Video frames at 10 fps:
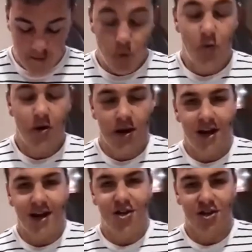
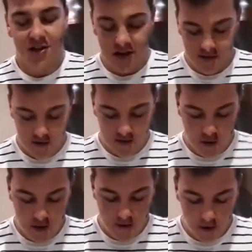Really anxious to get to the
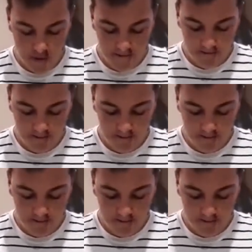cookie pot.